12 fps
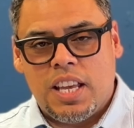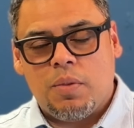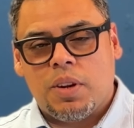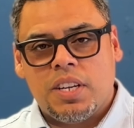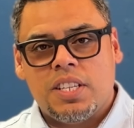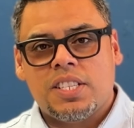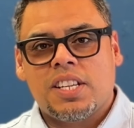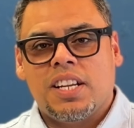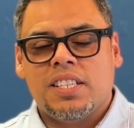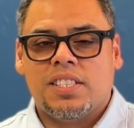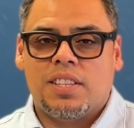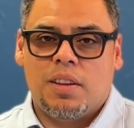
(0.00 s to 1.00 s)
we're going to
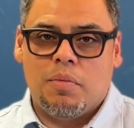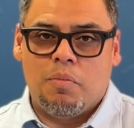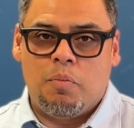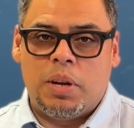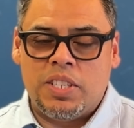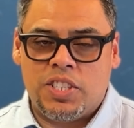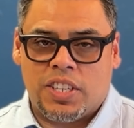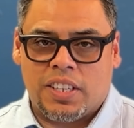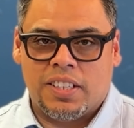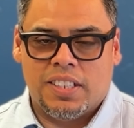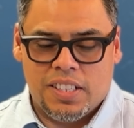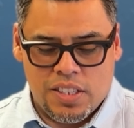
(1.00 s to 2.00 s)
discuss
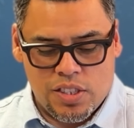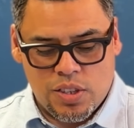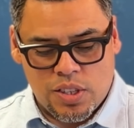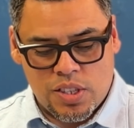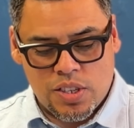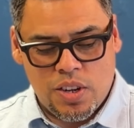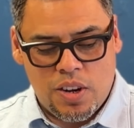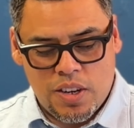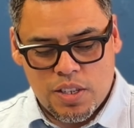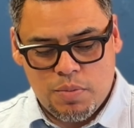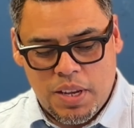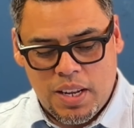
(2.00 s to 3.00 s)
bunching. So the
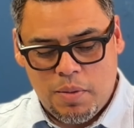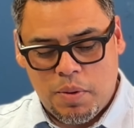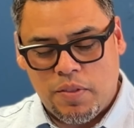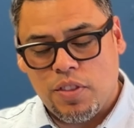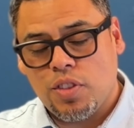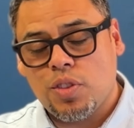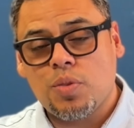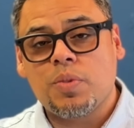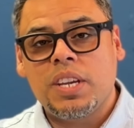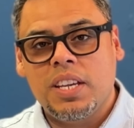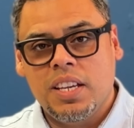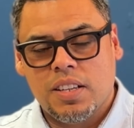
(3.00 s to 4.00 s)
cigar is made up of
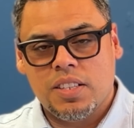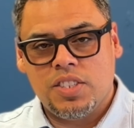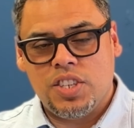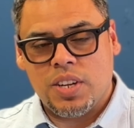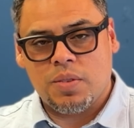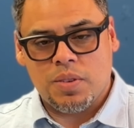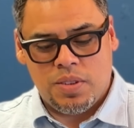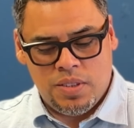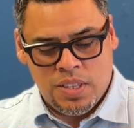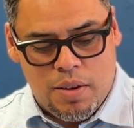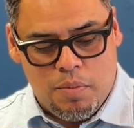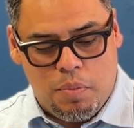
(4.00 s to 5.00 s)
three
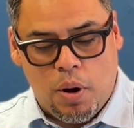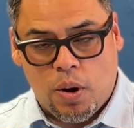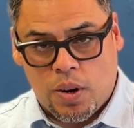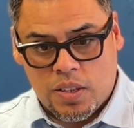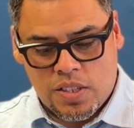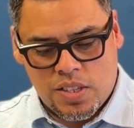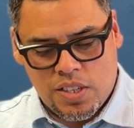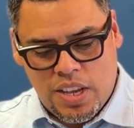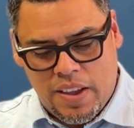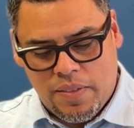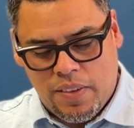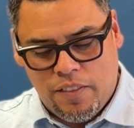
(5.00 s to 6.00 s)
general parts.
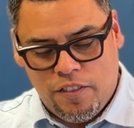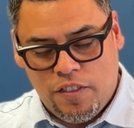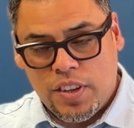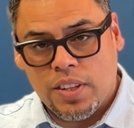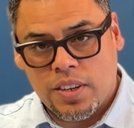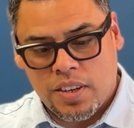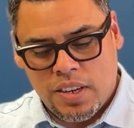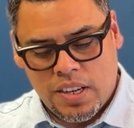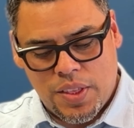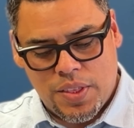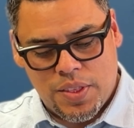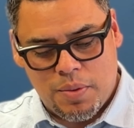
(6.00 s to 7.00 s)
You have the filler,
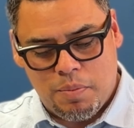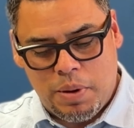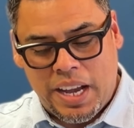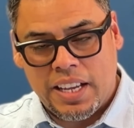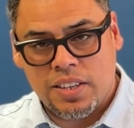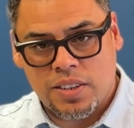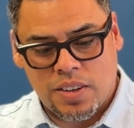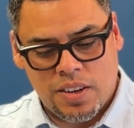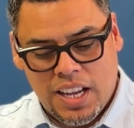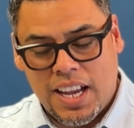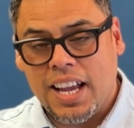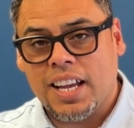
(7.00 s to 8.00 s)
the
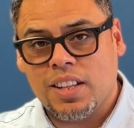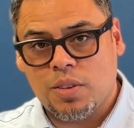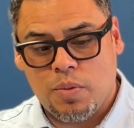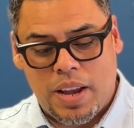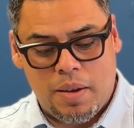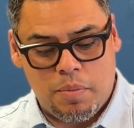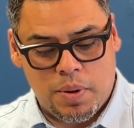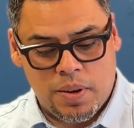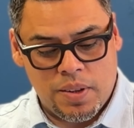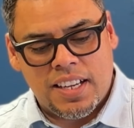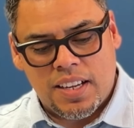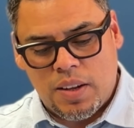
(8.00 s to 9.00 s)
binder, and the
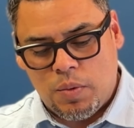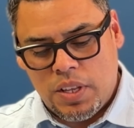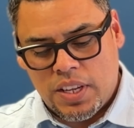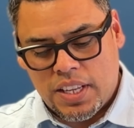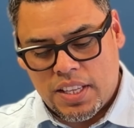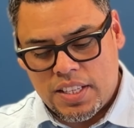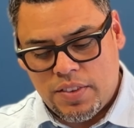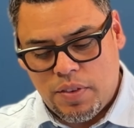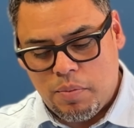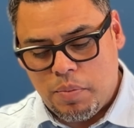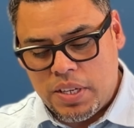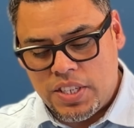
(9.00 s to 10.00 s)
wrapper. We look at the
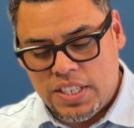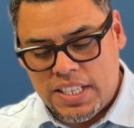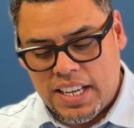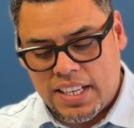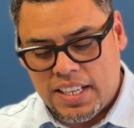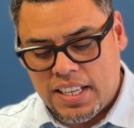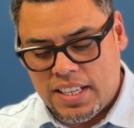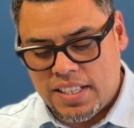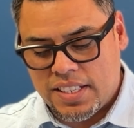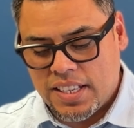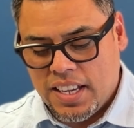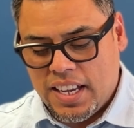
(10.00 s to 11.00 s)
different bunching
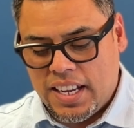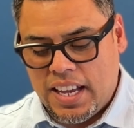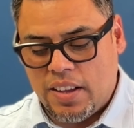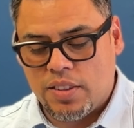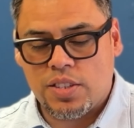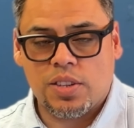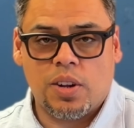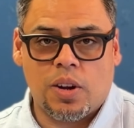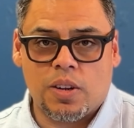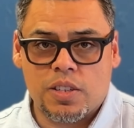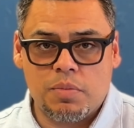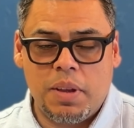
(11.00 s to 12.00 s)
techniques and how the
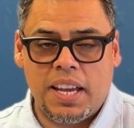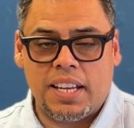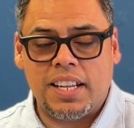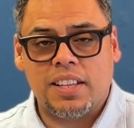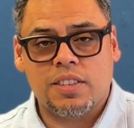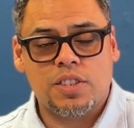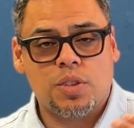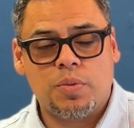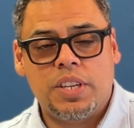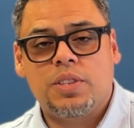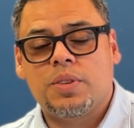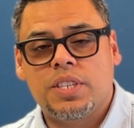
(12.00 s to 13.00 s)
cigar is made. Now there's
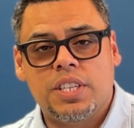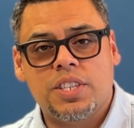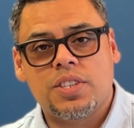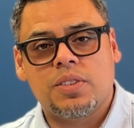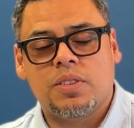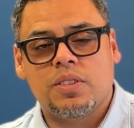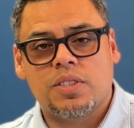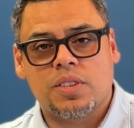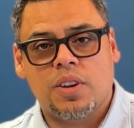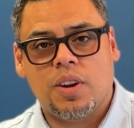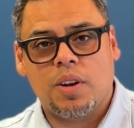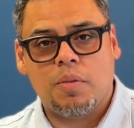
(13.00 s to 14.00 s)
three traditional
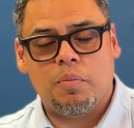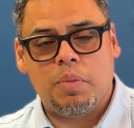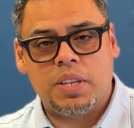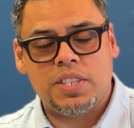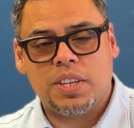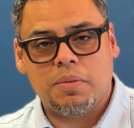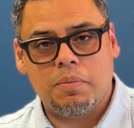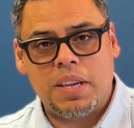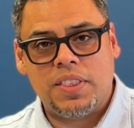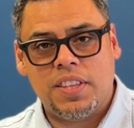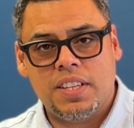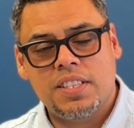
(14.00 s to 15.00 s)
cigar bunching
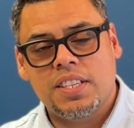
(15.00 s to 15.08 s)
methods,